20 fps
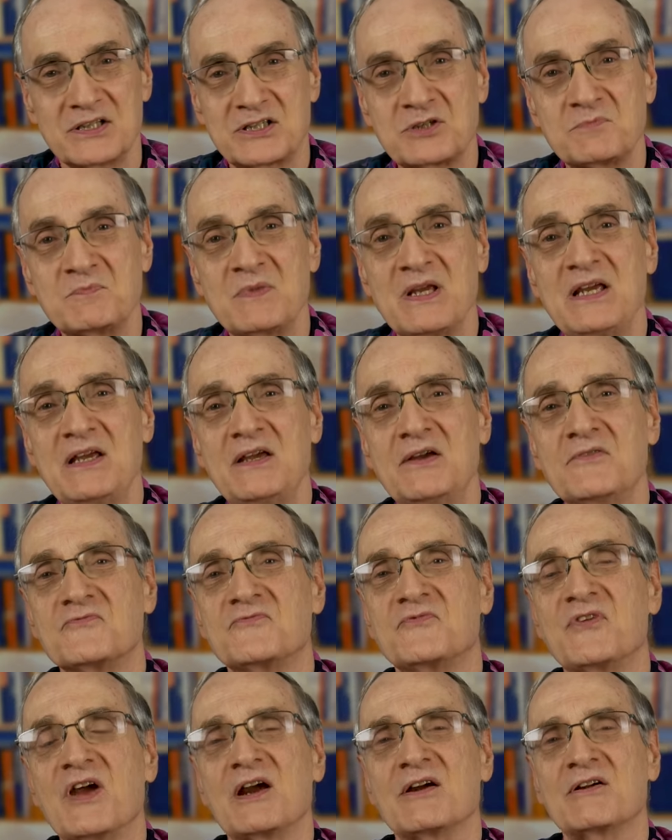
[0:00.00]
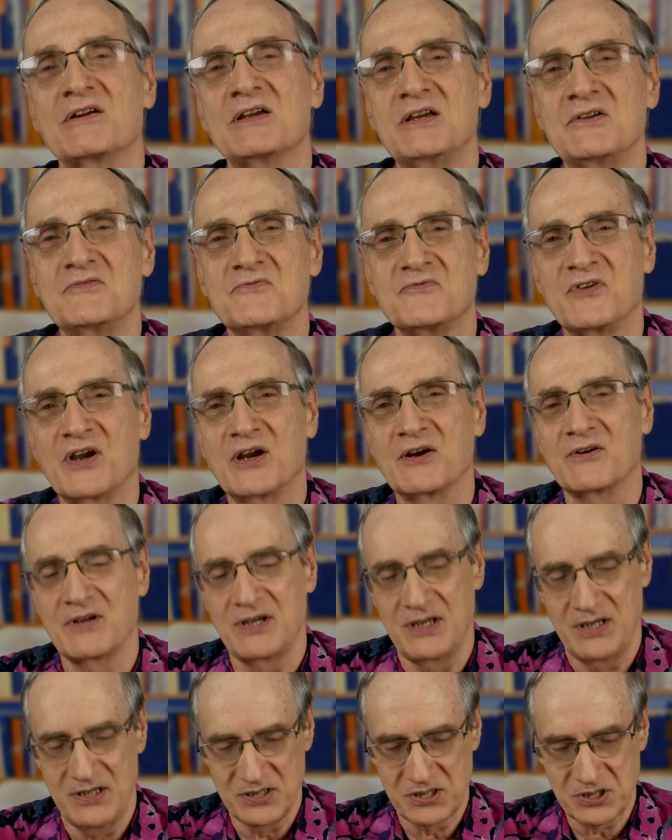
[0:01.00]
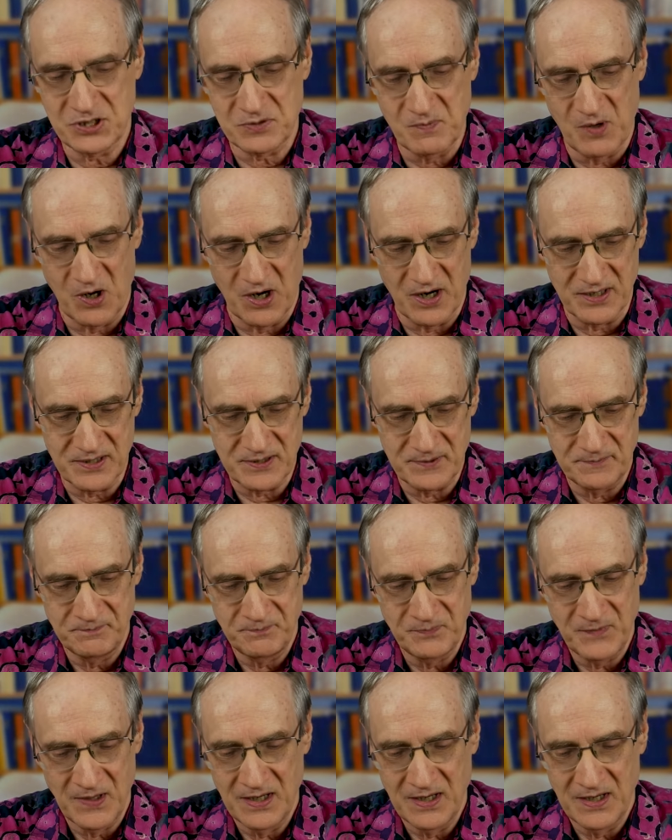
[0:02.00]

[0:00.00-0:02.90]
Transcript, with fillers: to me, very, very smart.